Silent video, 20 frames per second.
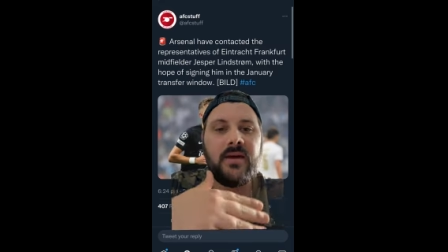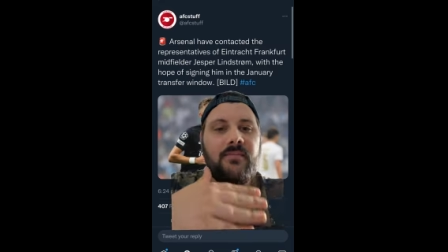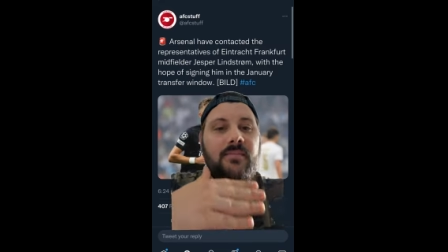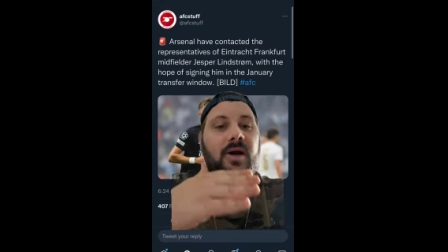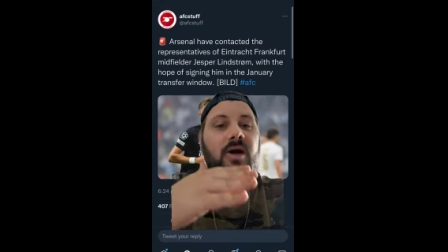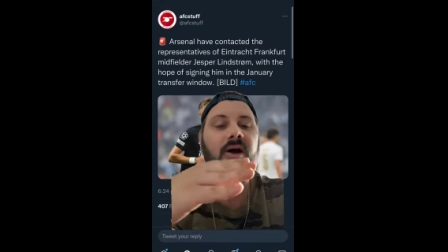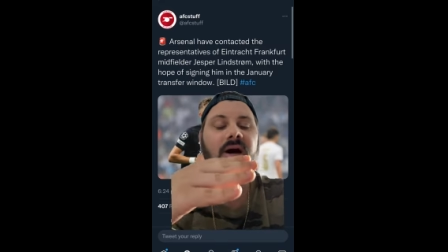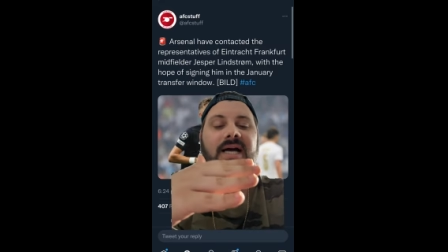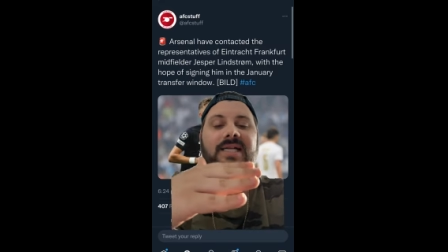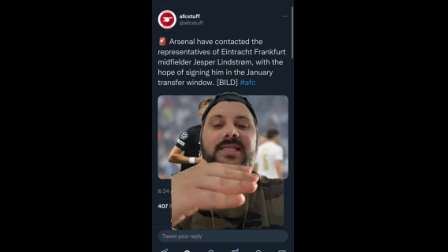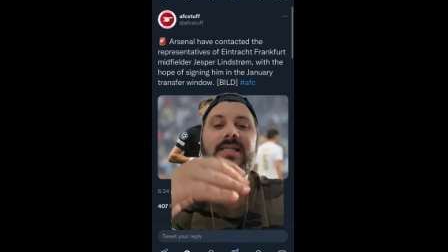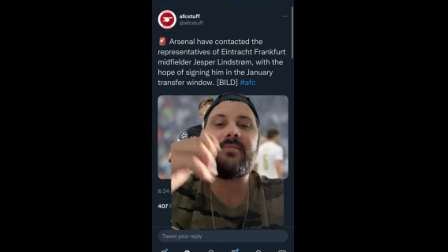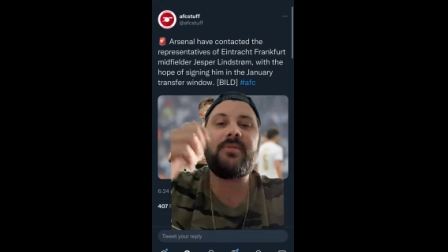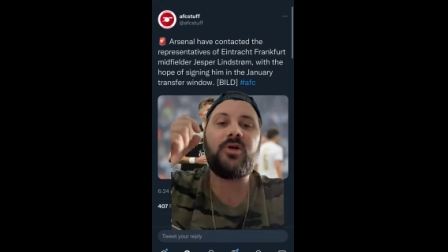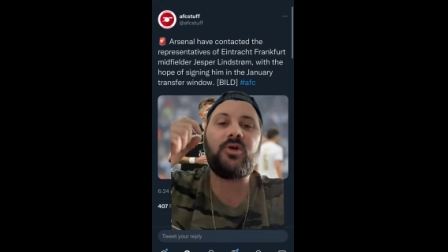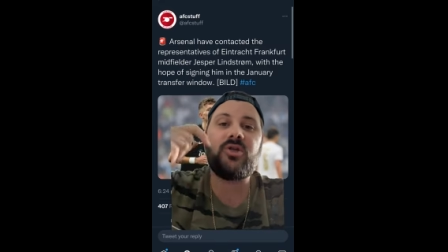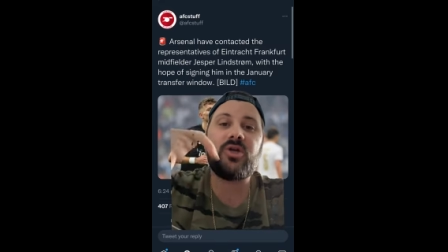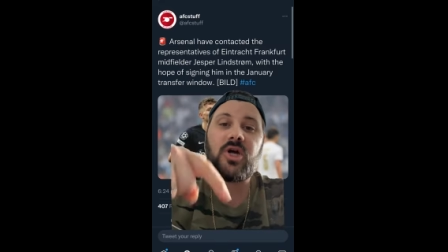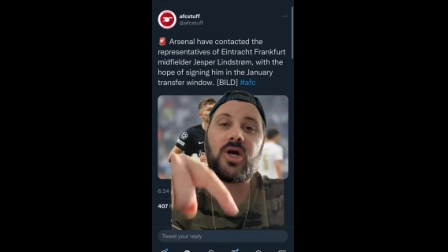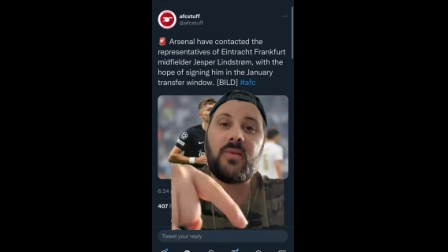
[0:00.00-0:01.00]
But guys, let me
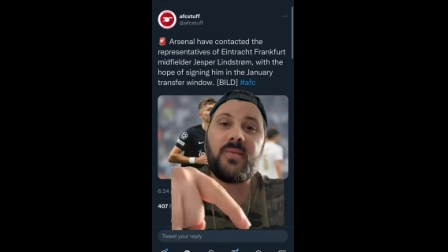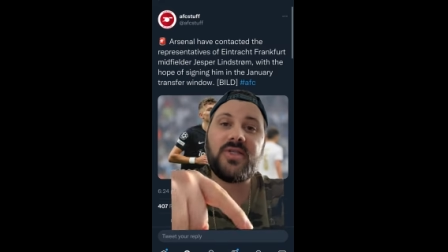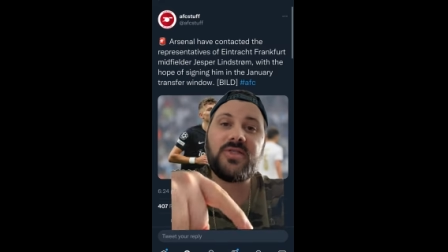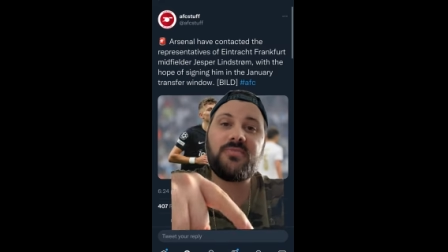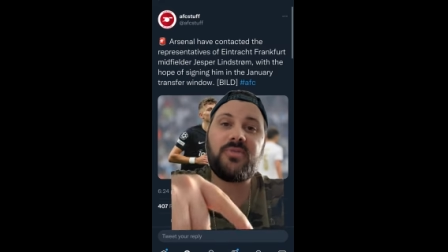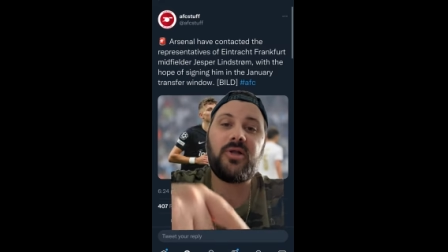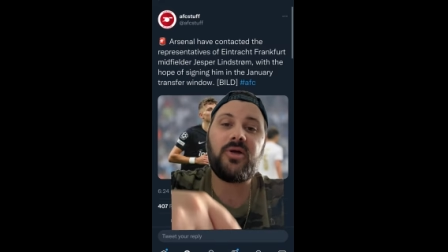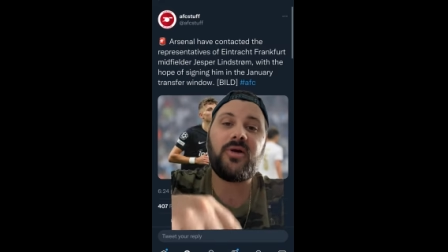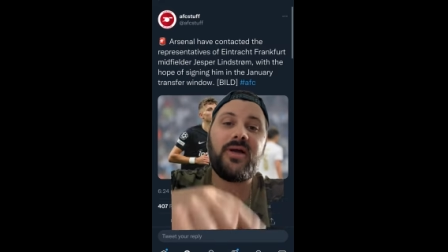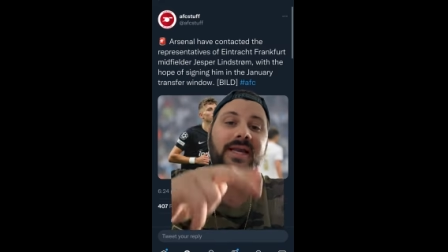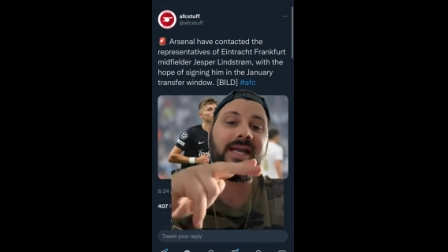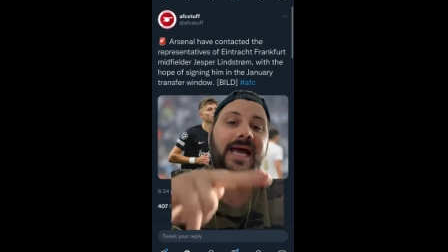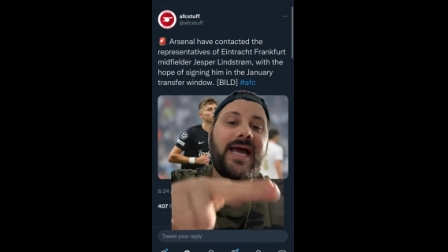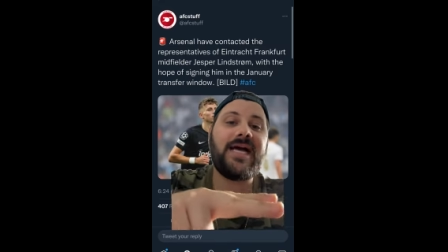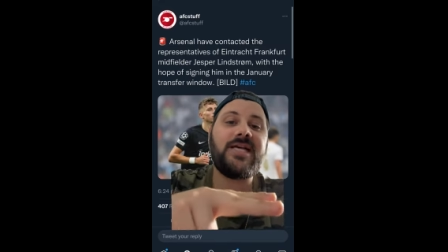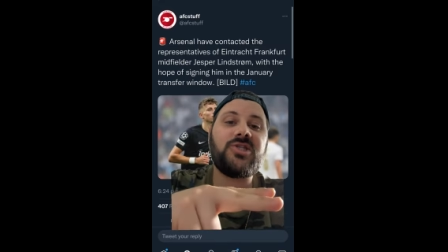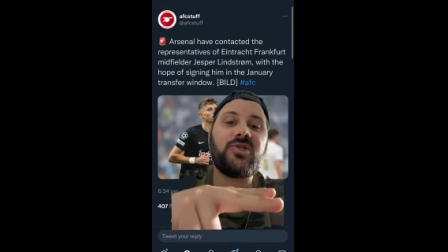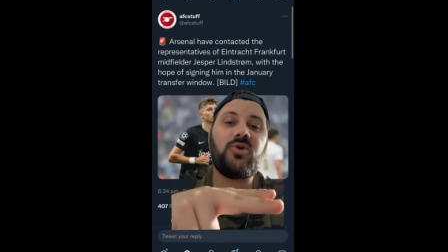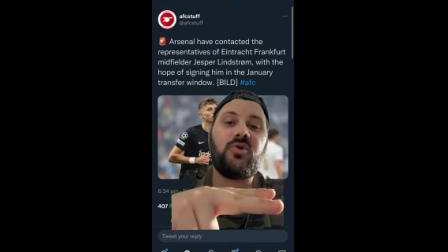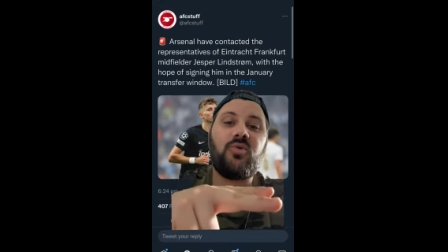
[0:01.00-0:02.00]
know in the comments below, and
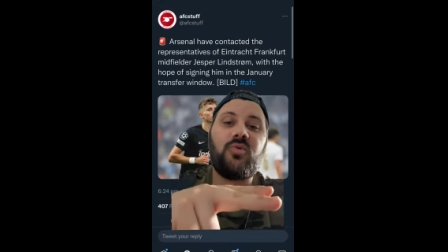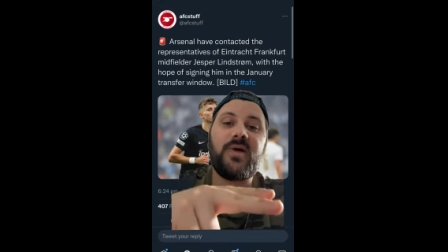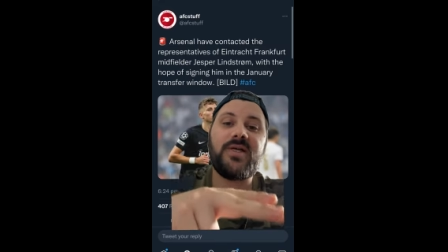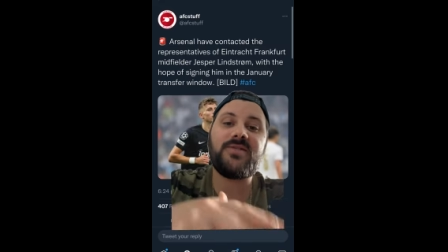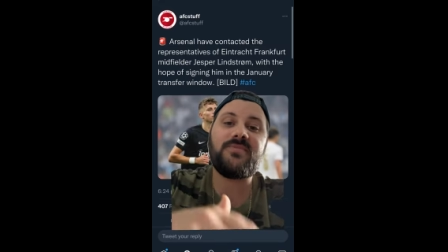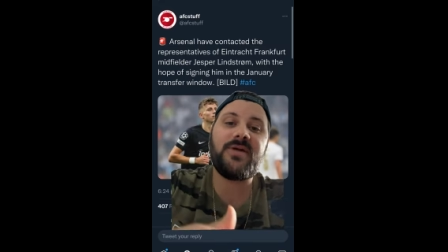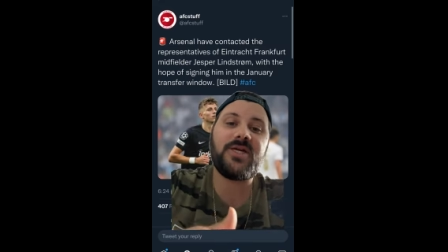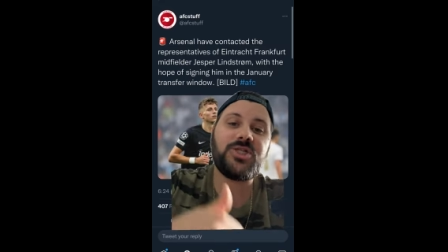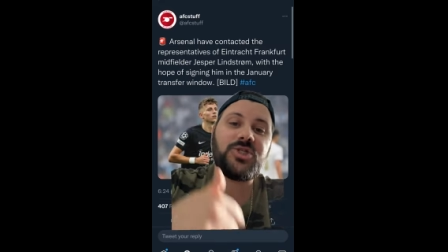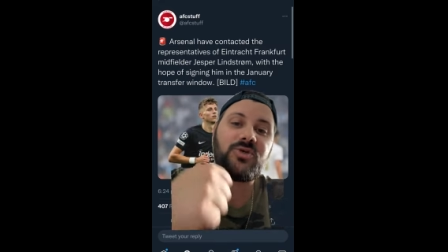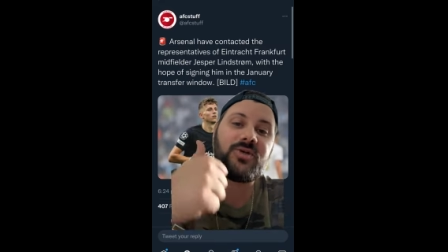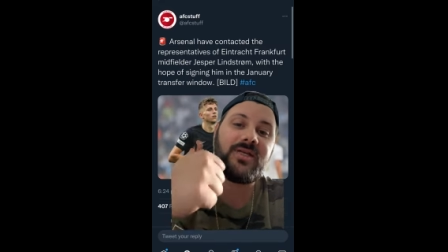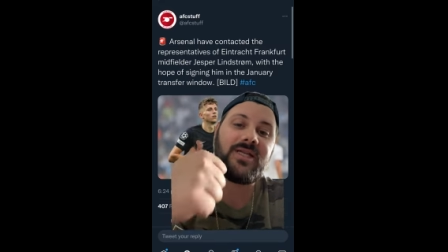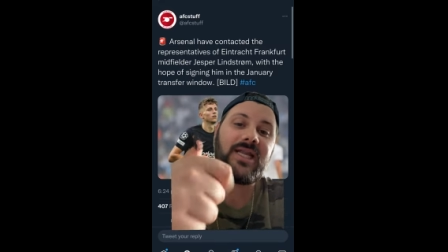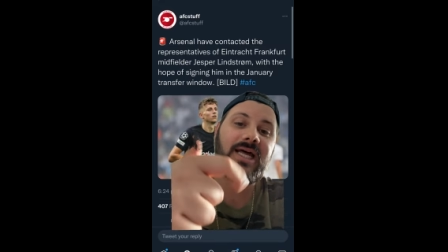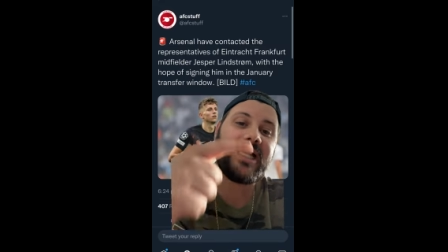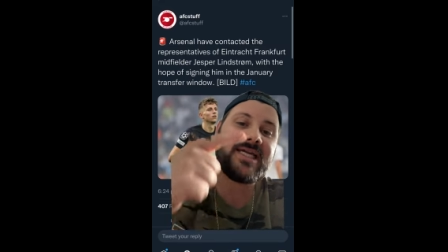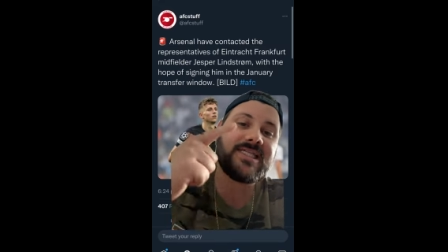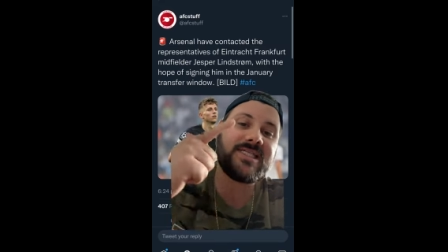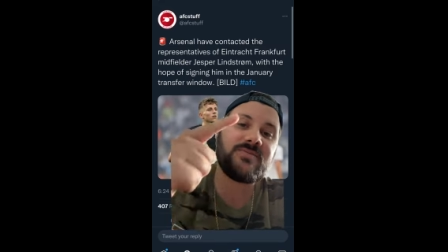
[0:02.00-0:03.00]
as always, make sure you
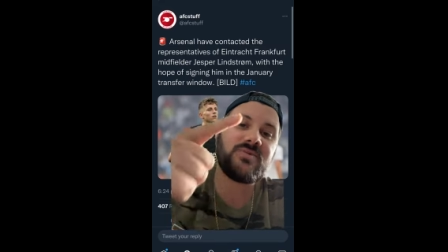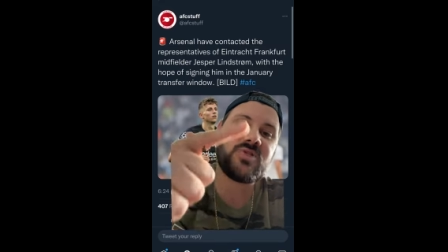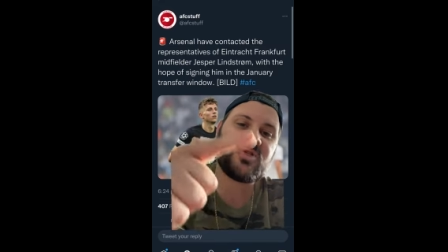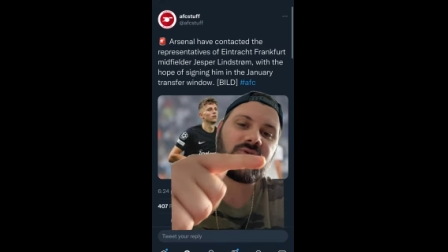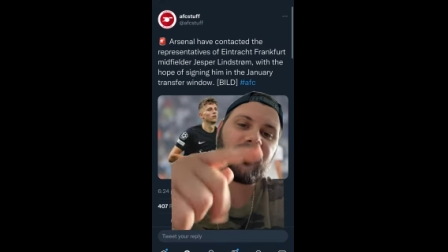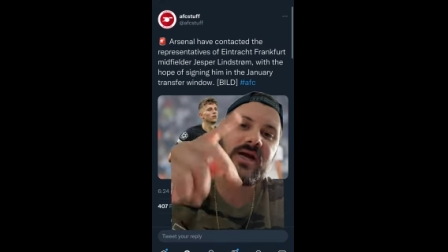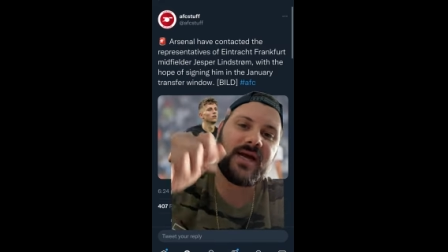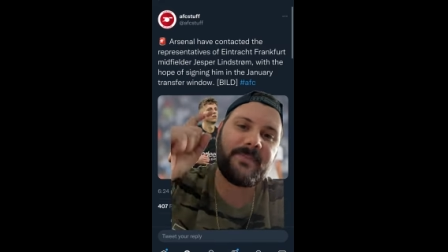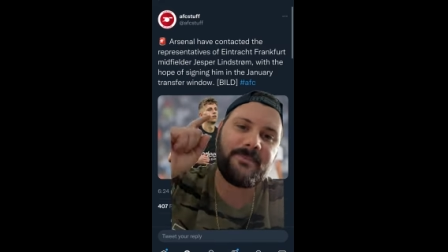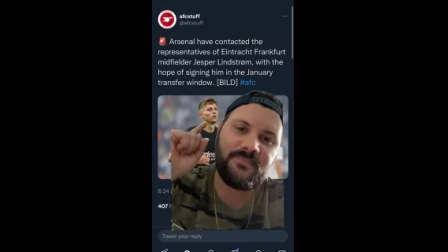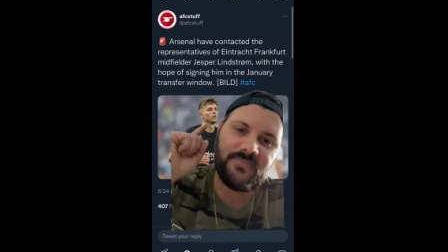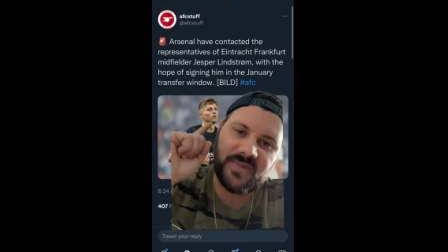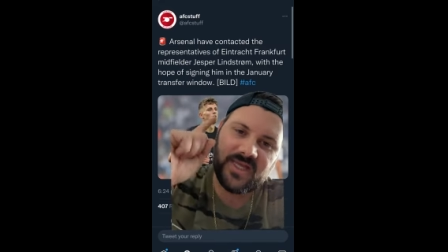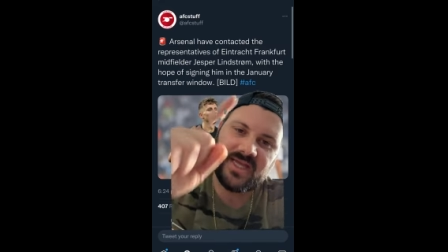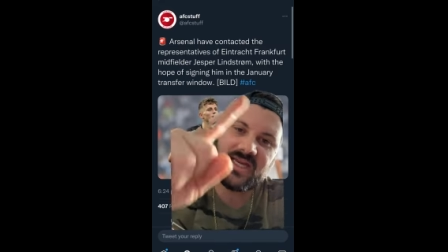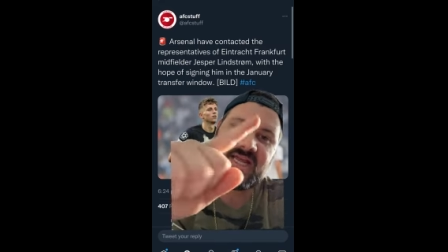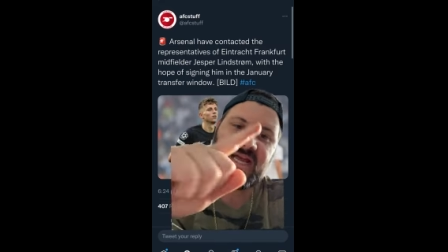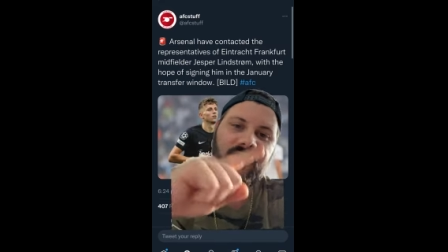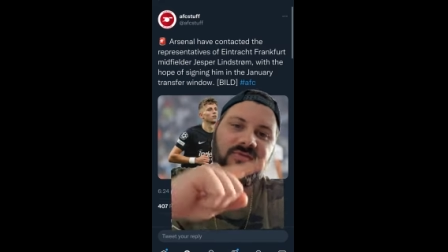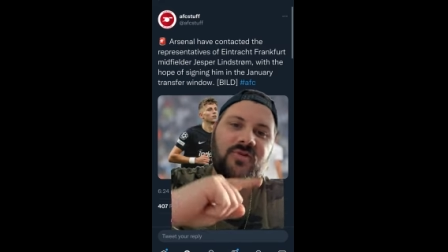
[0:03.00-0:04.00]
like, subscribe,
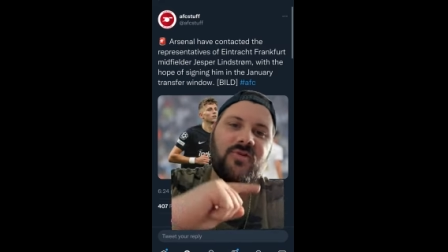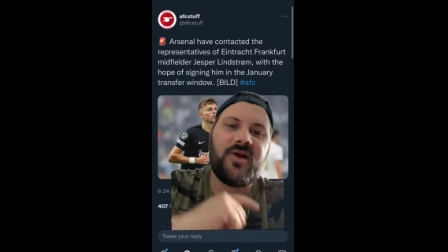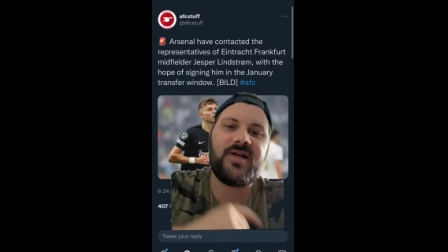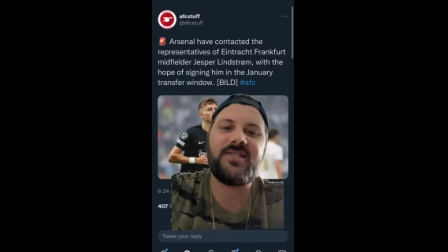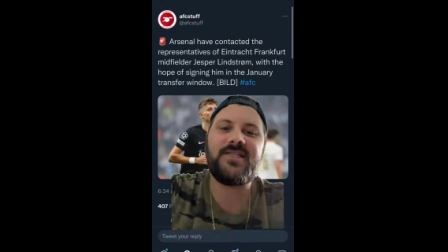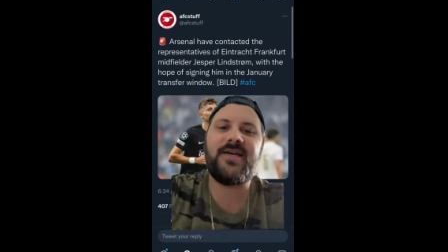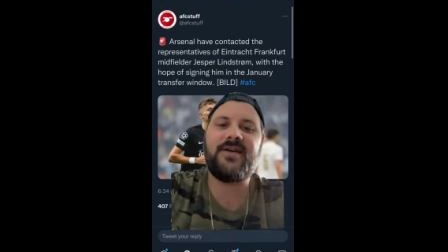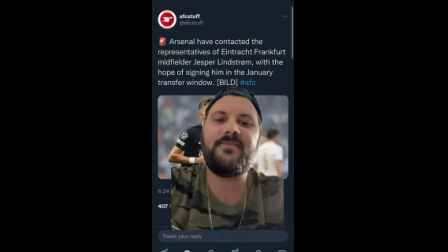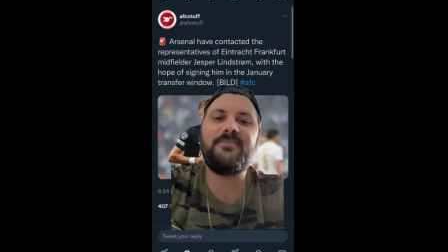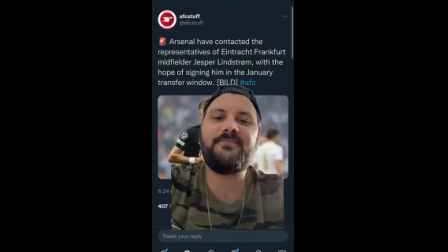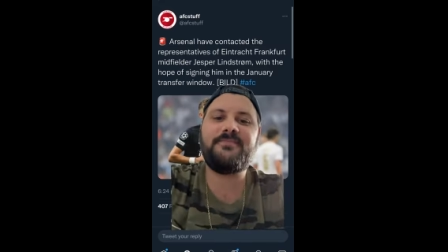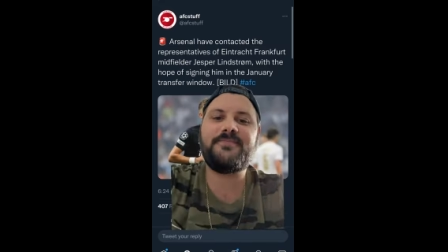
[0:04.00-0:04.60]
and have a great day.